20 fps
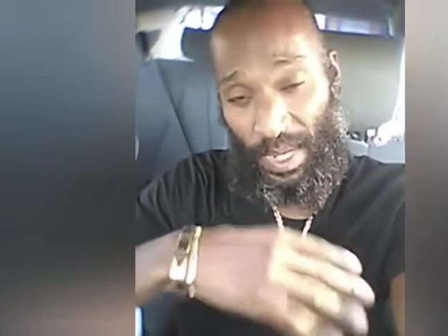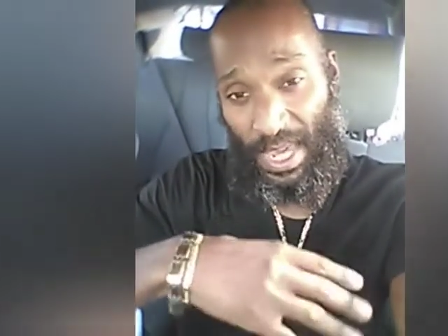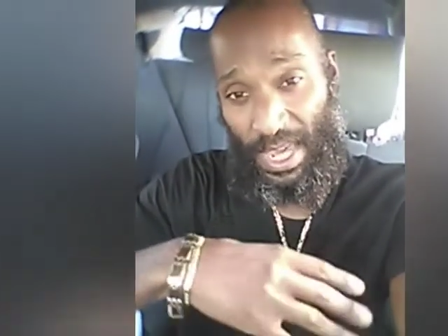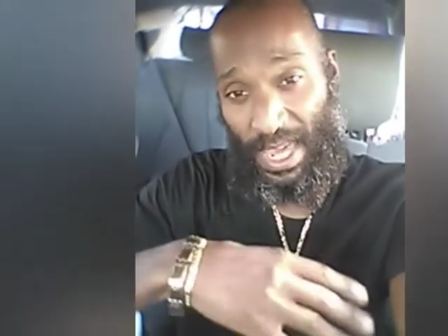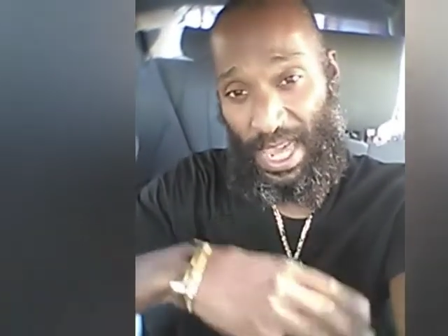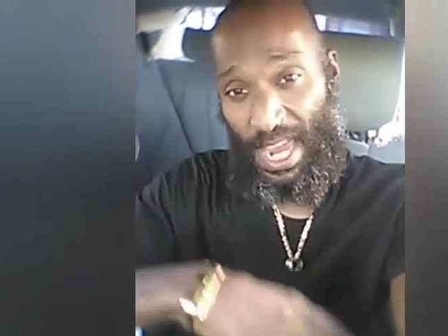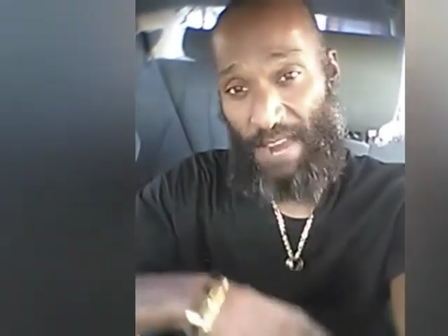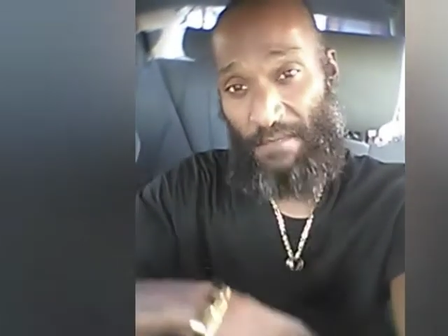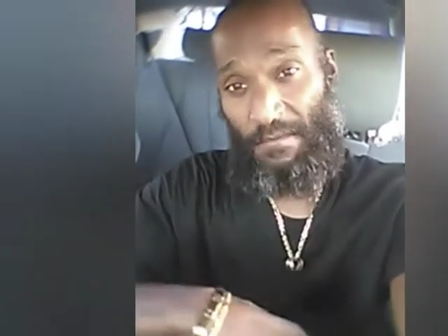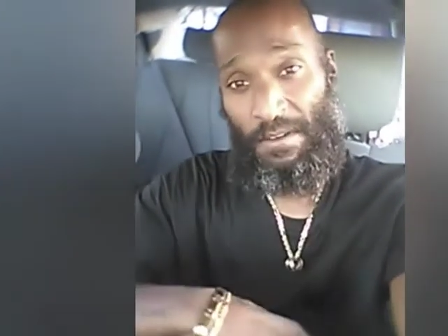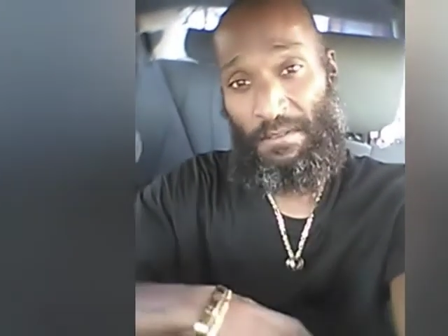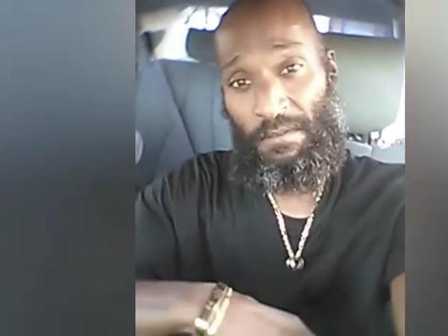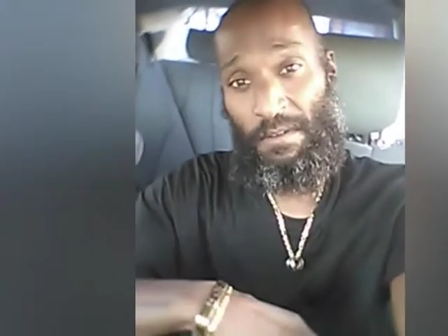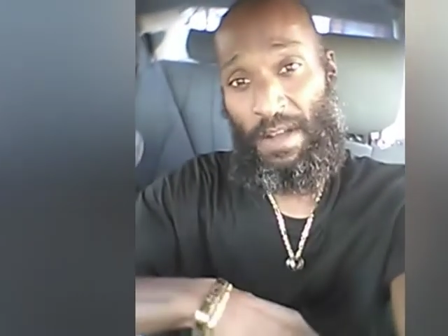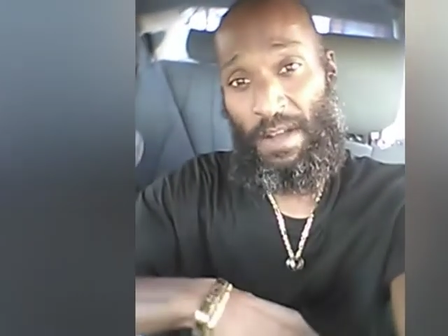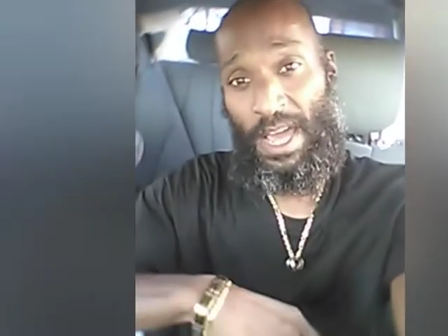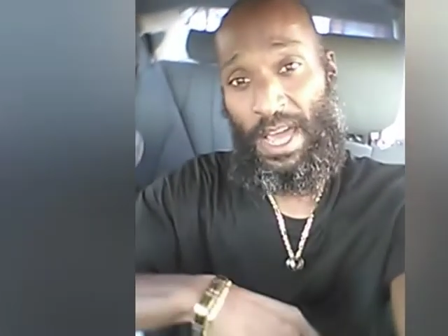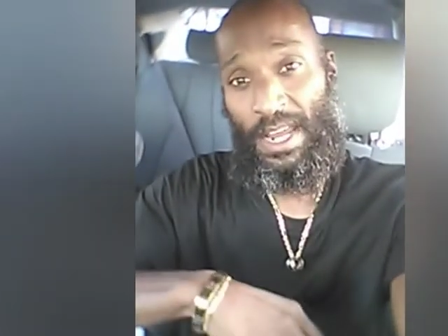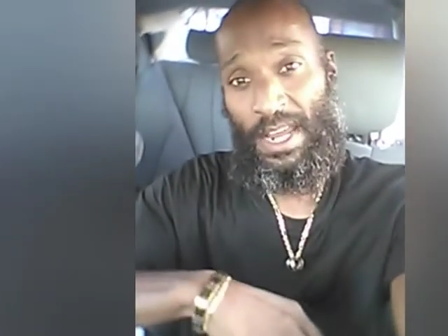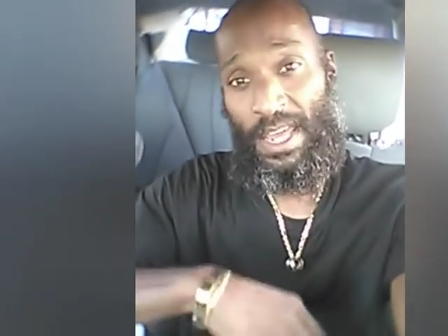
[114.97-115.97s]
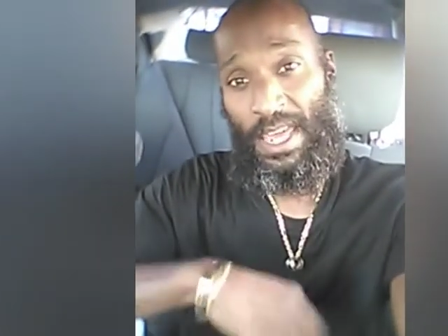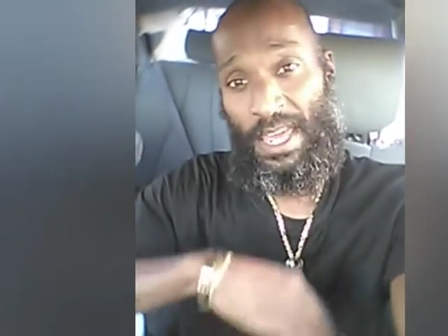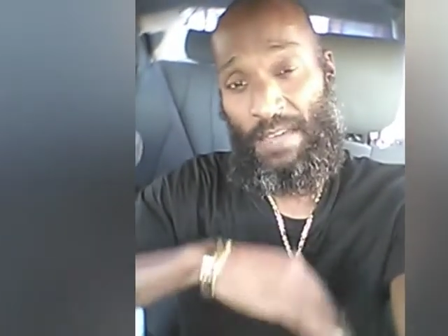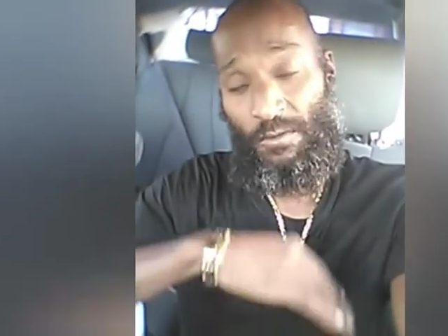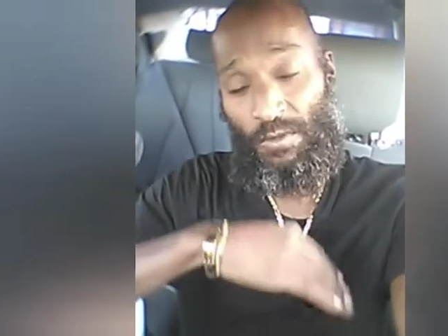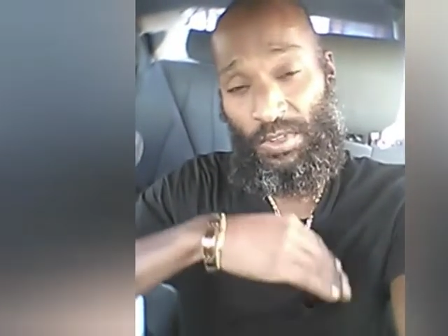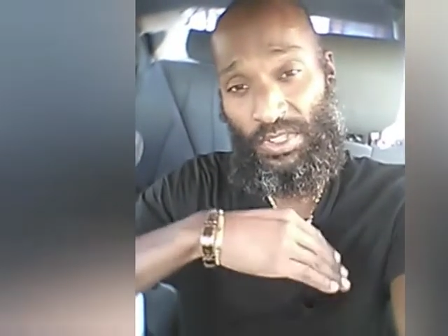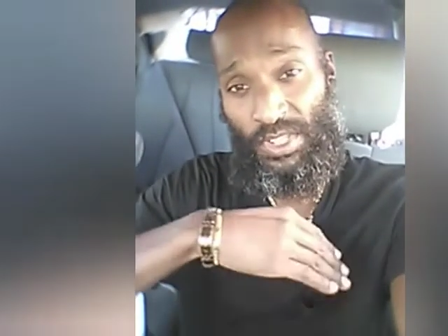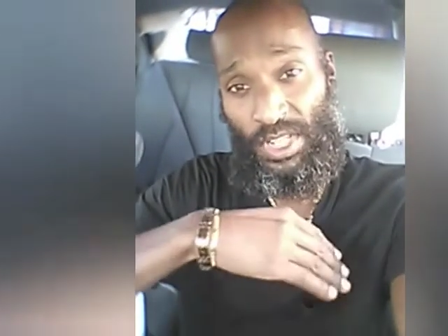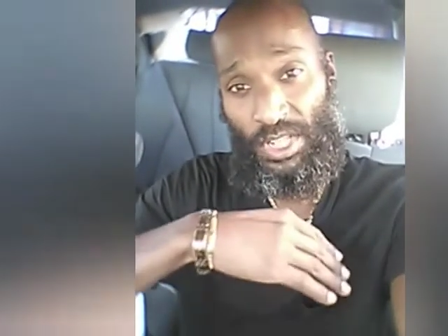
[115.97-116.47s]
pay every Friday,
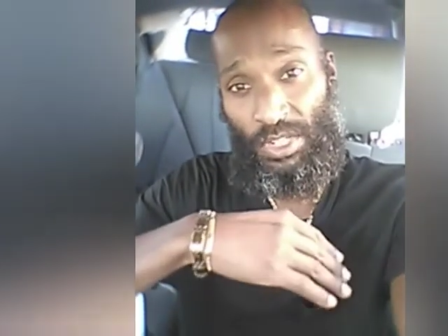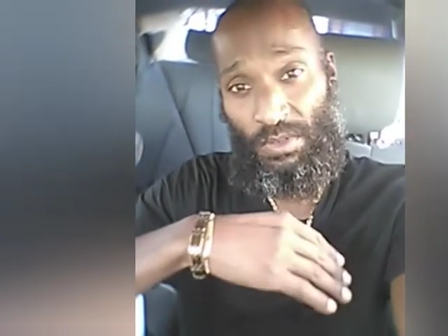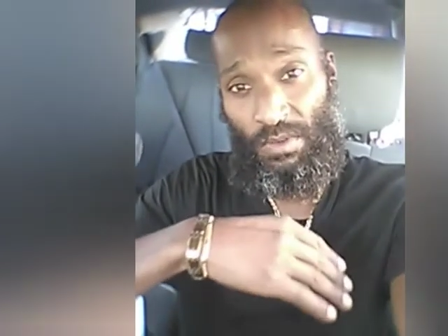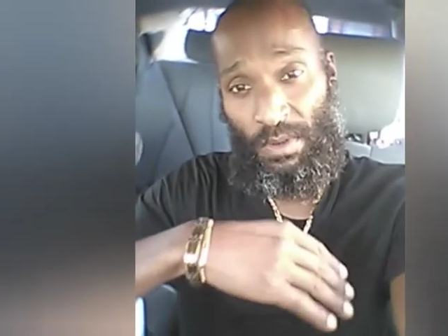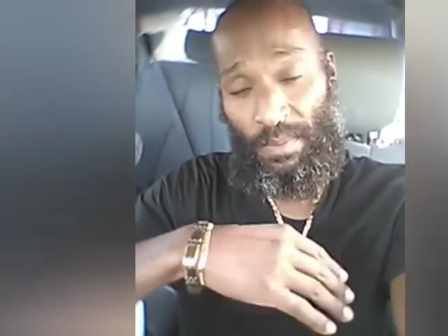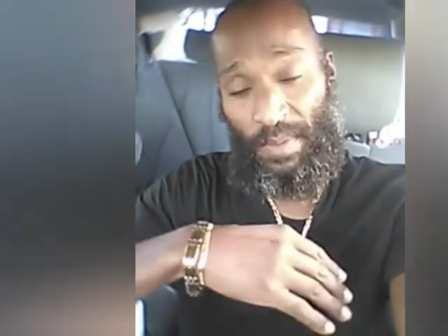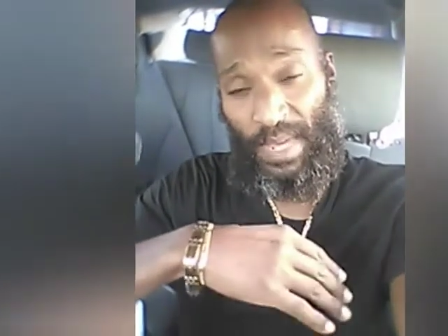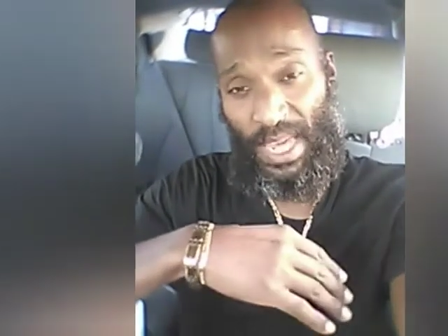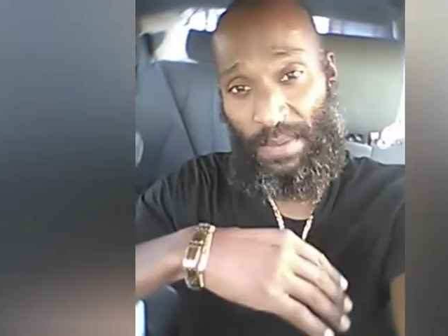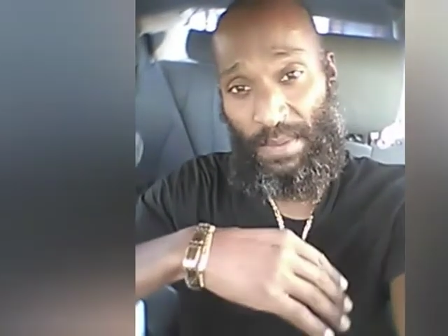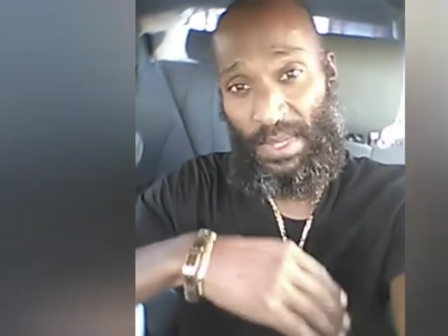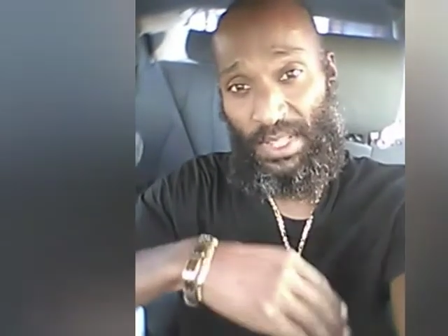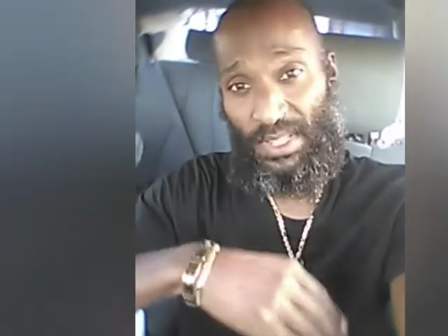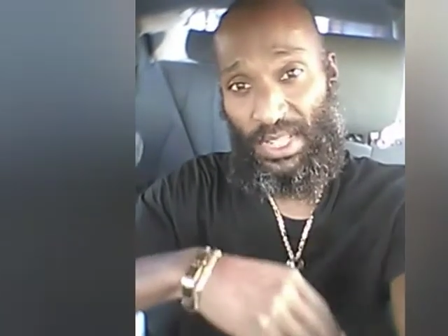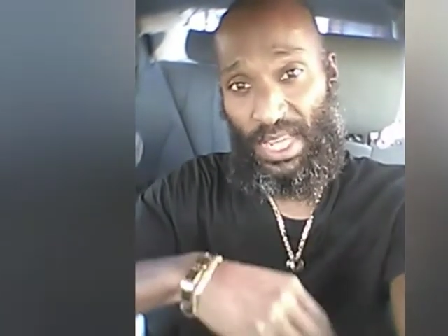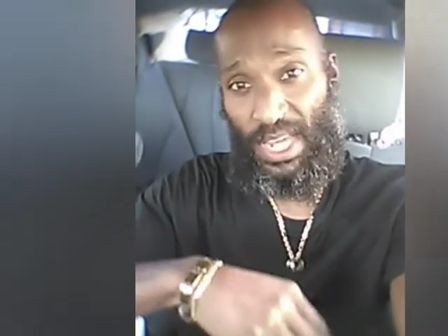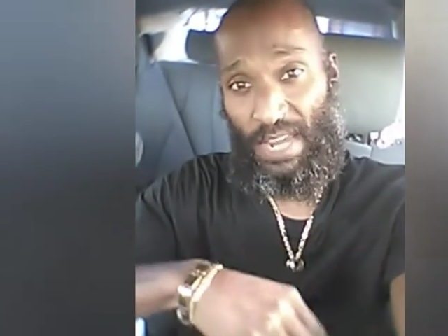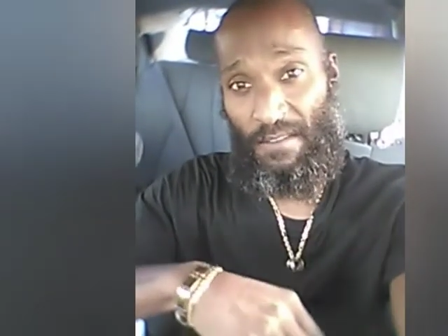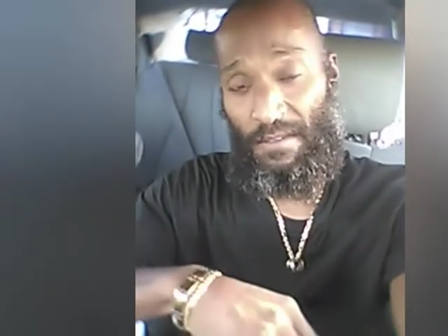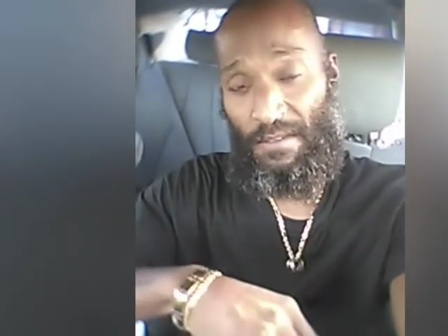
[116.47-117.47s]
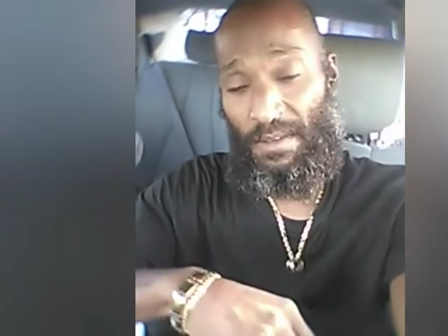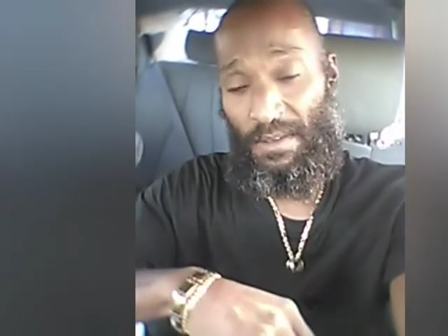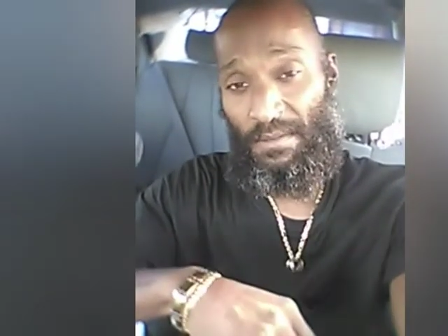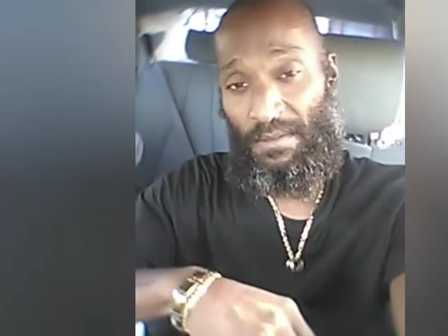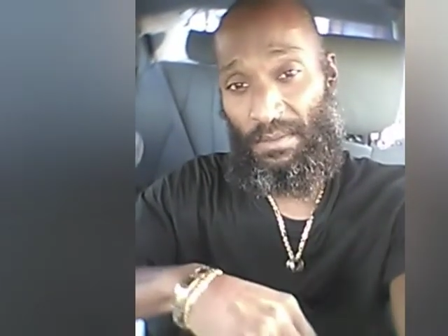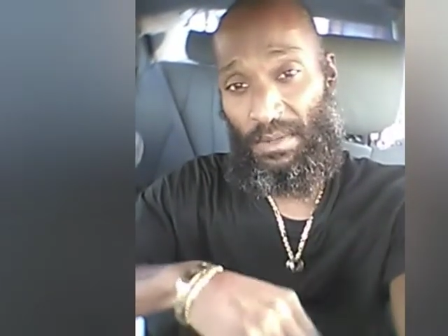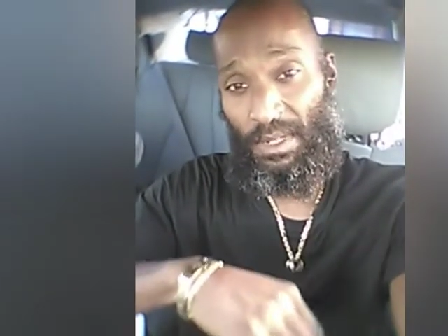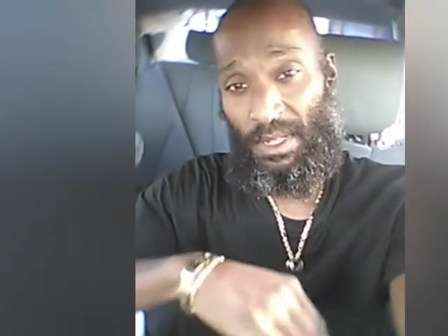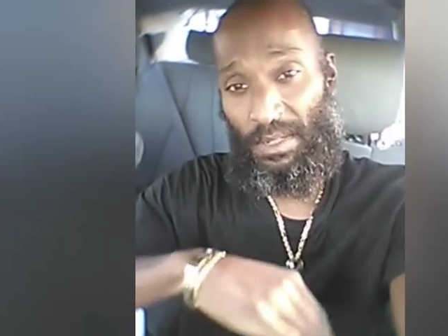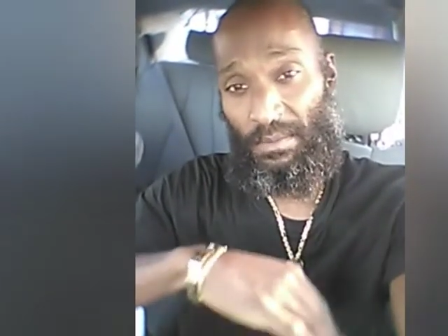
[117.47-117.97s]
residual payments every
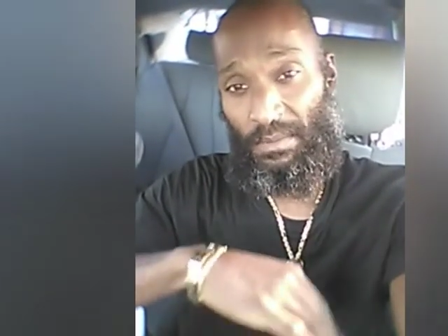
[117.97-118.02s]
